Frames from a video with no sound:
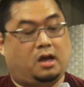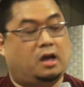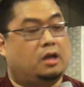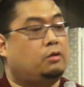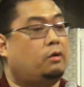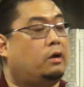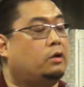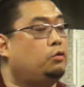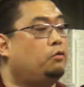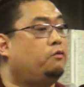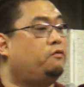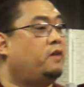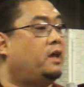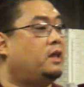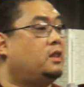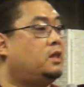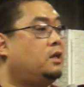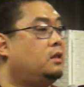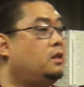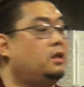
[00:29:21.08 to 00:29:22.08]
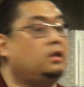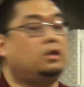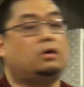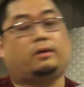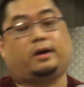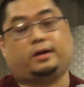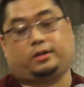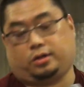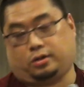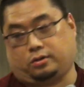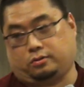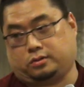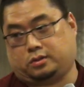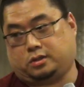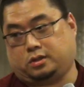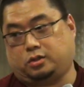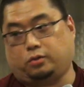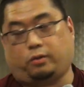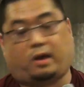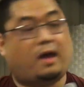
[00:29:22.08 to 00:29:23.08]
Do I do faith healing? No, I don't.
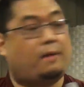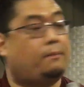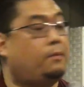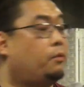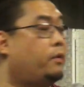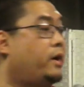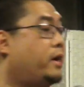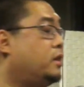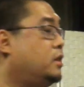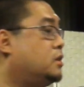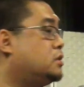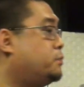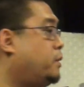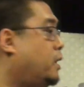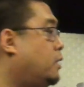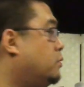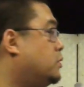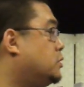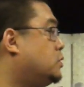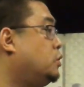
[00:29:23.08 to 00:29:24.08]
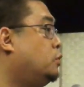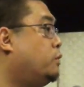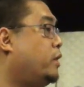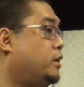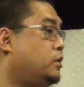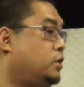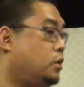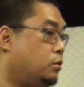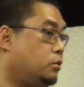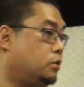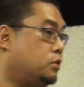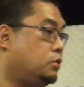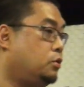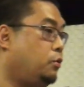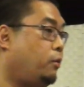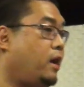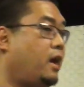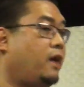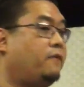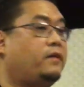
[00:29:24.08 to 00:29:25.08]
Do I have miraculous powers? No, I don't.
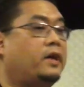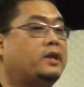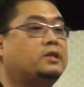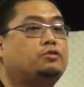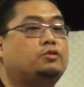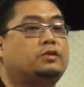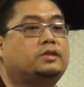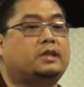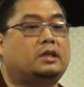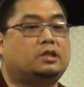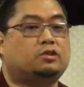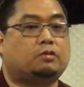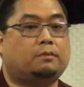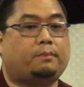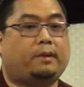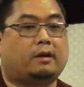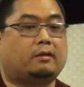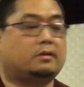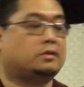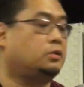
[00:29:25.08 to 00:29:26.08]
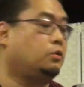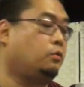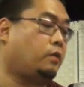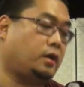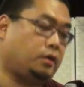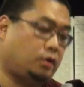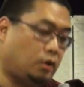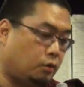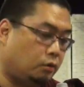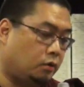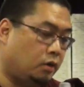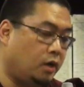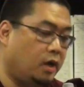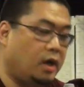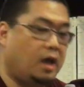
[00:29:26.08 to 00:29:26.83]
Do I have extrasensory powers? No, I don't.